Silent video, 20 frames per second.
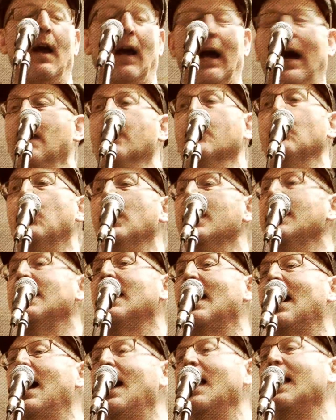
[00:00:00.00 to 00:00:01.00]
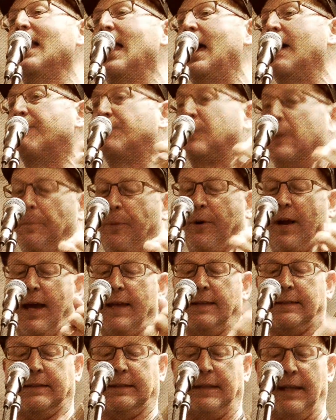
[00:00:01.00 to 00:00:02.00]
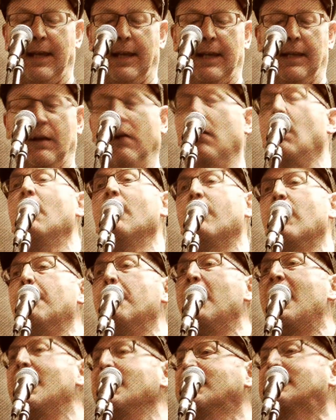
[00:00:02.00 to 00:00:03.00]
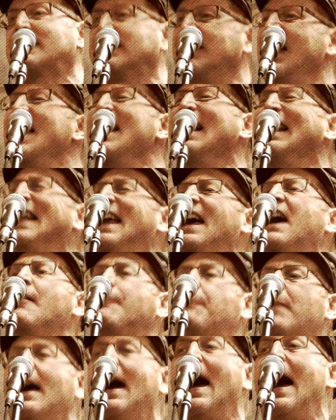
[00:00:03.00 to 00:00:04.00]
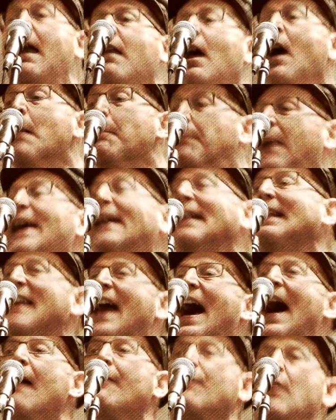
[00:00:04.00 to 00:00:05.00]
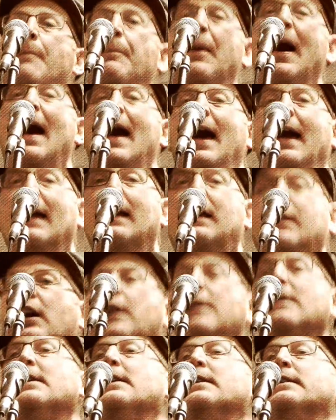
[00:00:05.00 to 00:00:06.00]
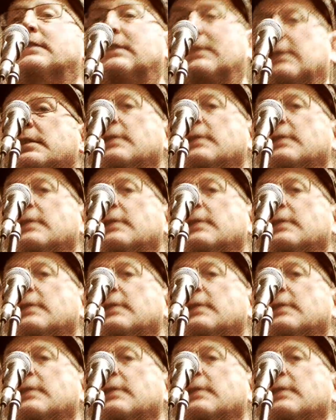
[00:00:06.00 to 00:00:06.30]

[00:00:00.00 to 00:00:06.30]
And we are left depressed in all the mess they left behind. Bailed out the bankers.